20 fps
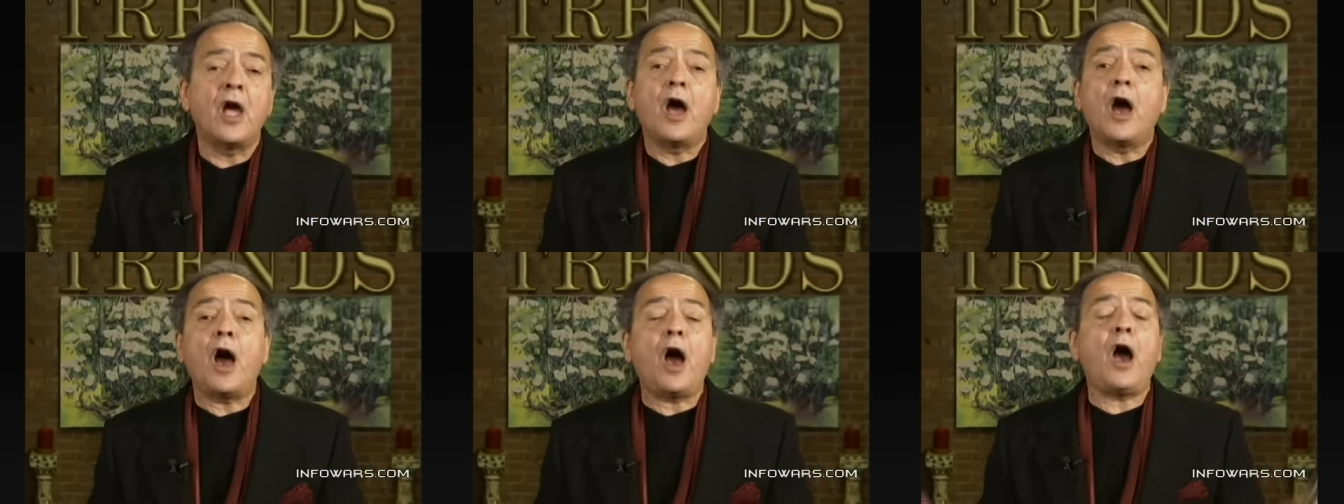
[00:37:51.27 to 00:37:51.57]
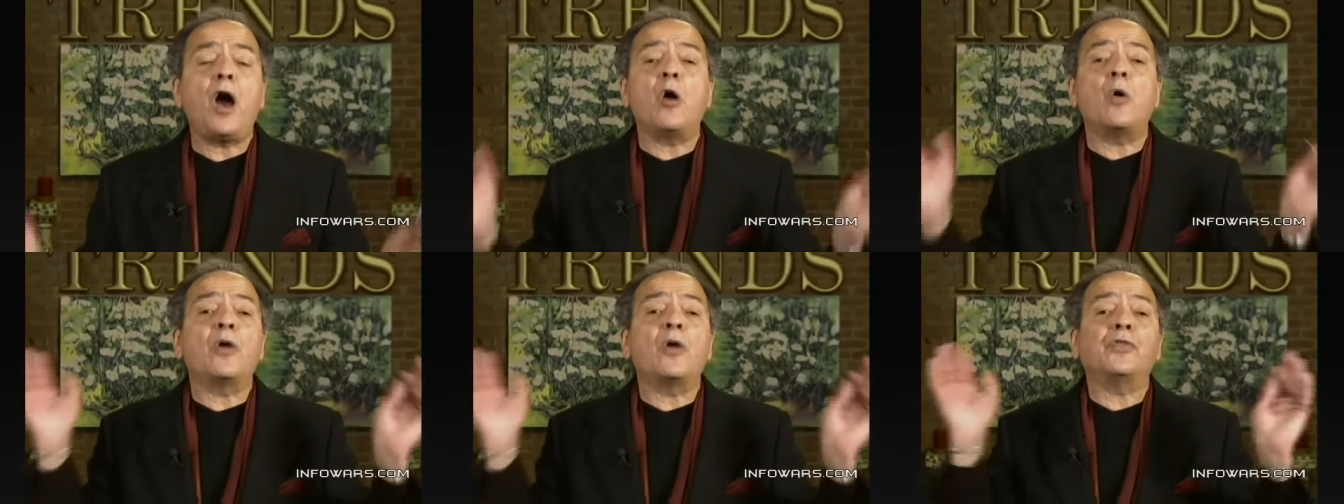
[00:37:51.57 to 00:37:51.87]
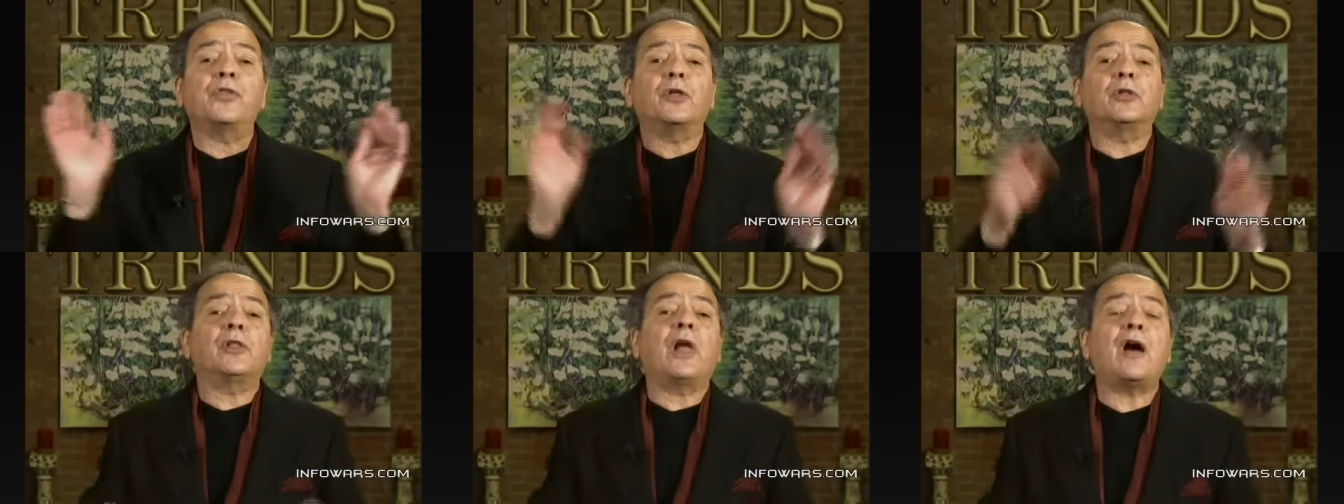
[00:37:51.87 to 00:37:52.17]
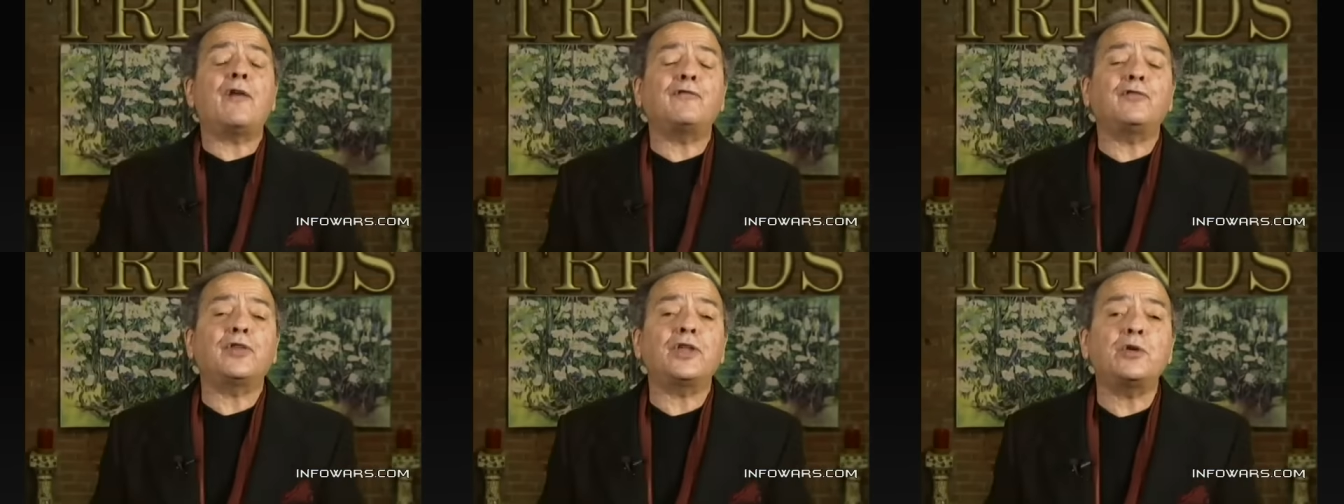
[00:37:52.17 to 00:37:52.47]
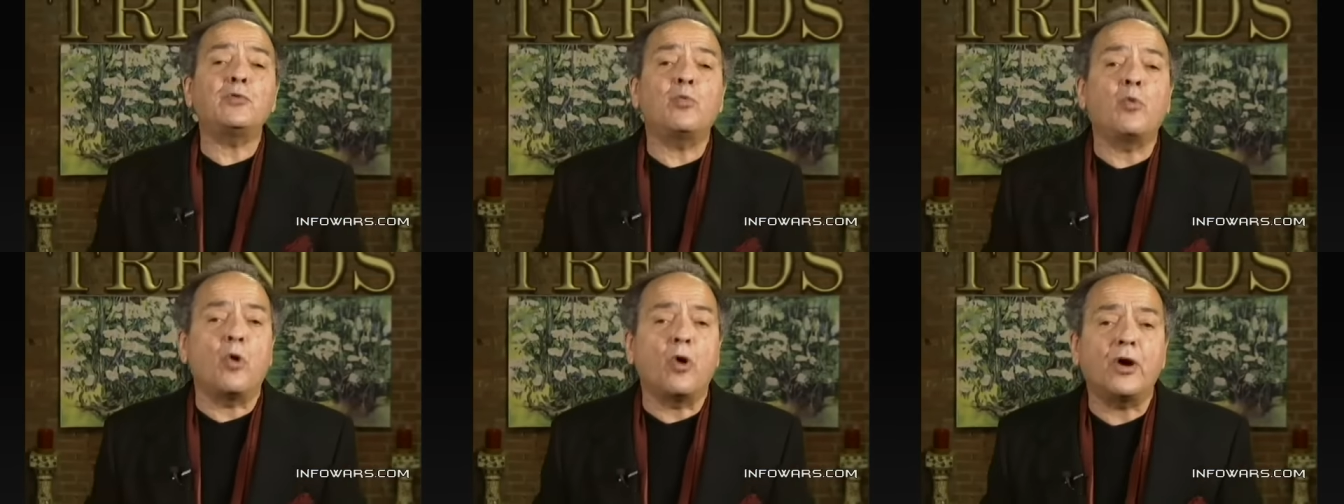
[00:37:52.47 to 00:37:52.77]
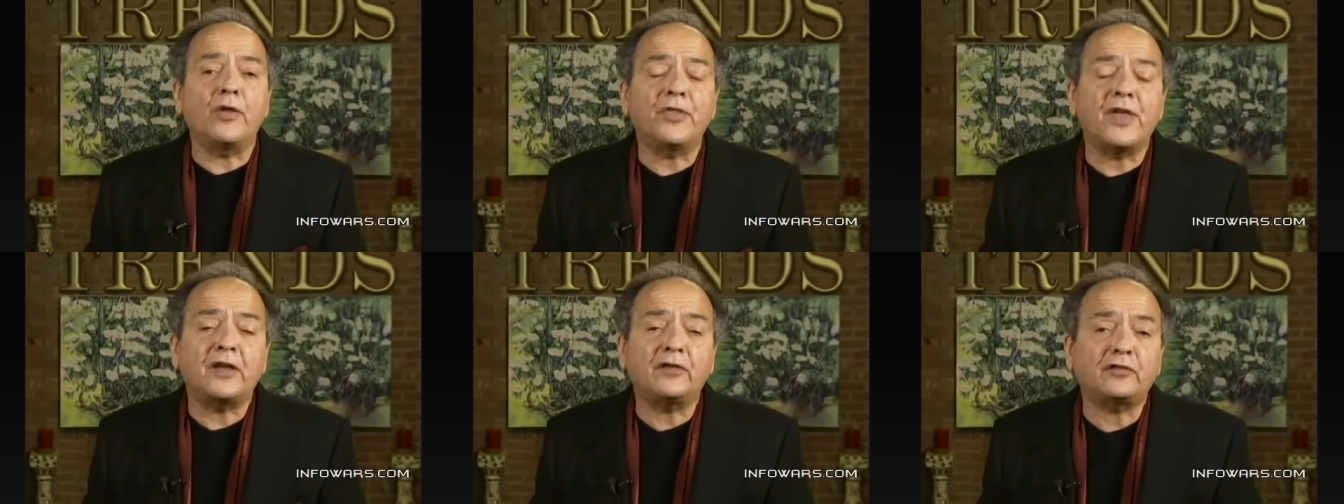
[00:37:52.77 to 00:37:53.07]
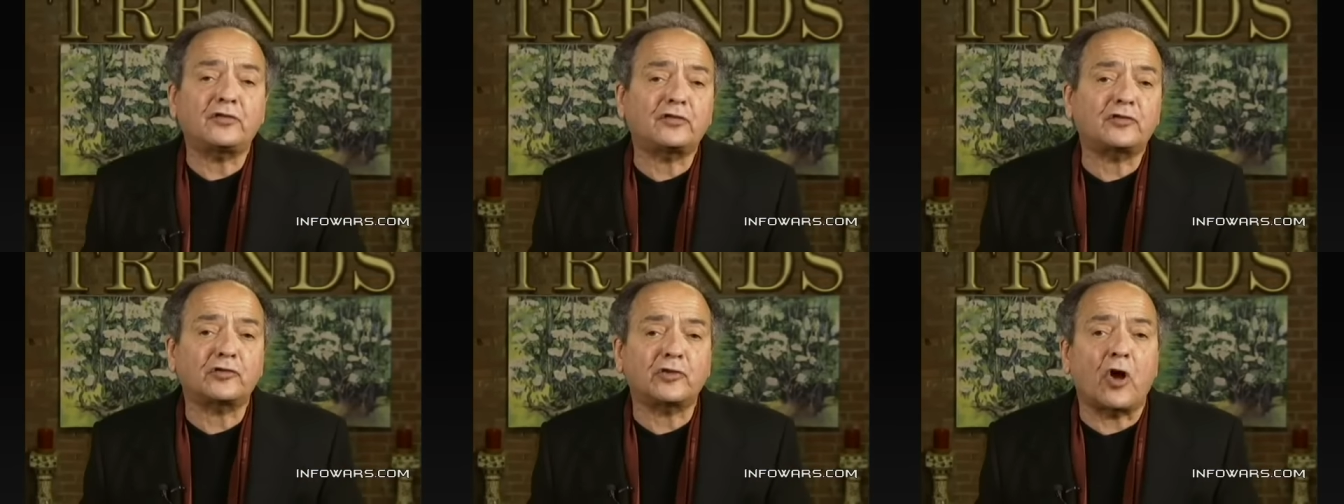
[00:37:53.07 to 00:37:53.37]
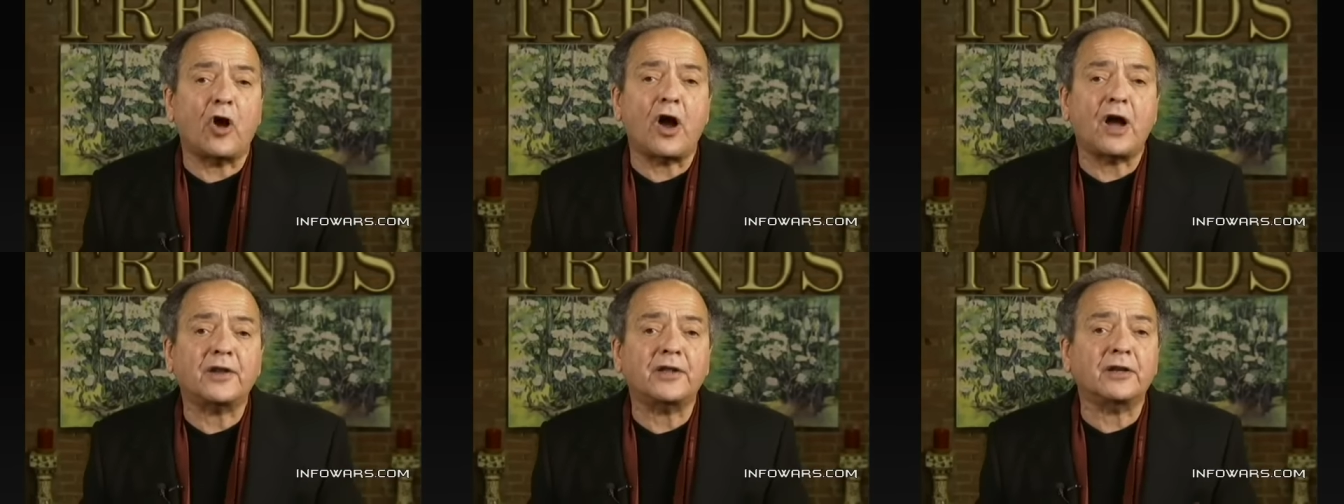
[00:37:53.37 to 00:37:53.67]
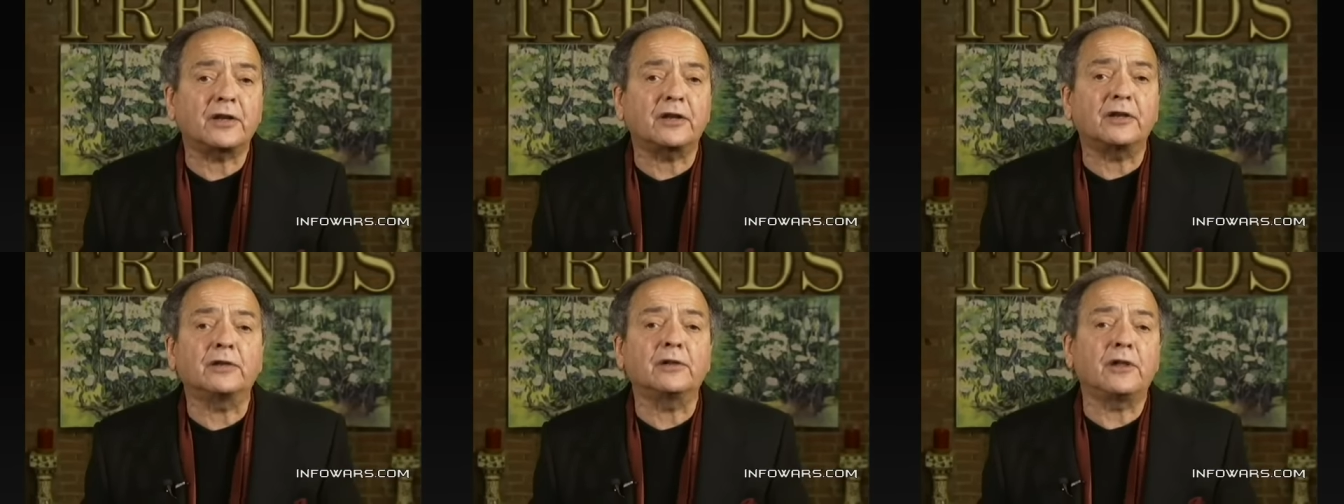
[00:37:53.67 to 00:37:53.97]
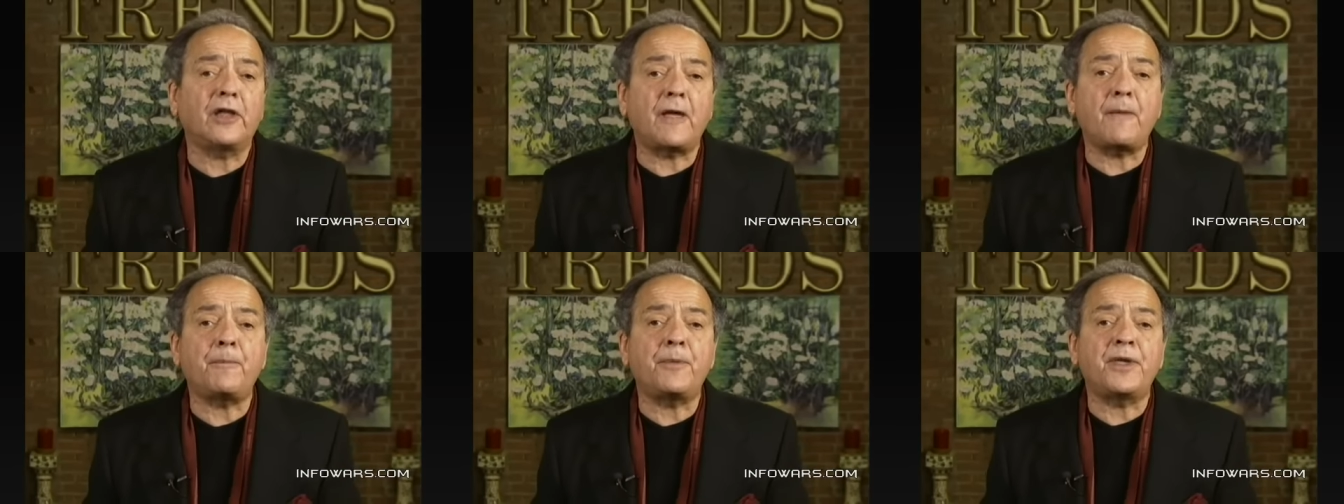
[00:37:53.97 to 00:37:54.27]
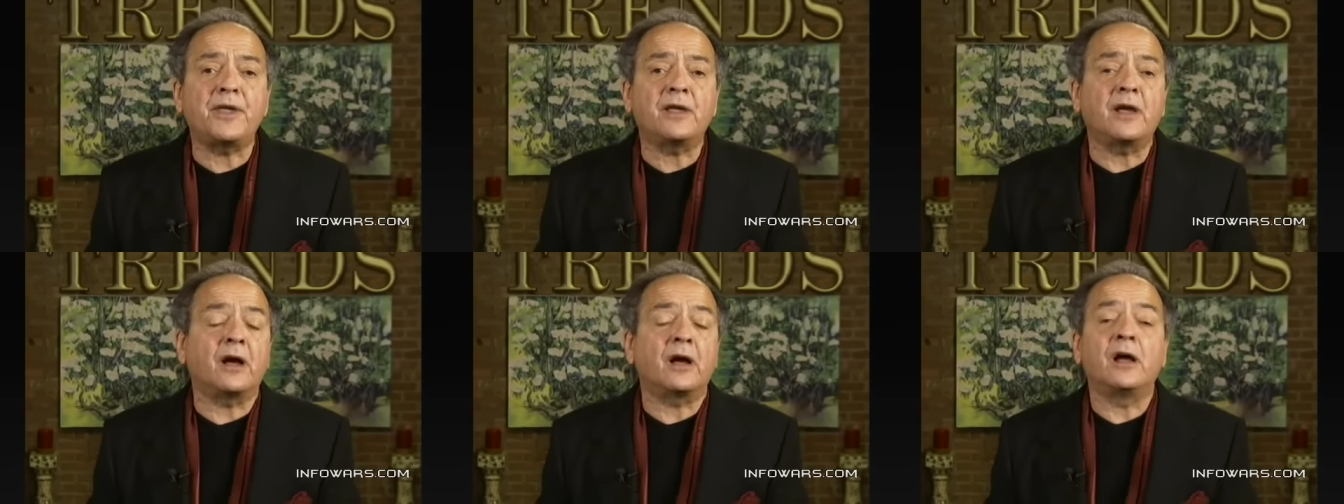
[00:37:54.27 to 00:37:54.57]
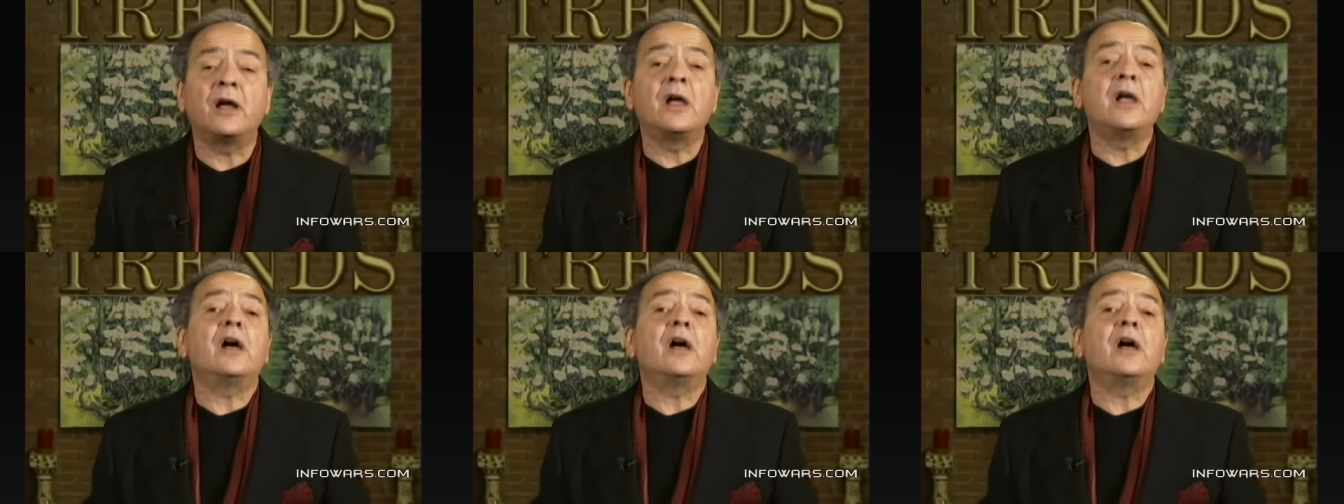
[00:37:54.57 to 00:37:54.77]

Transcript: Oh, and the lovely war they started in Libya,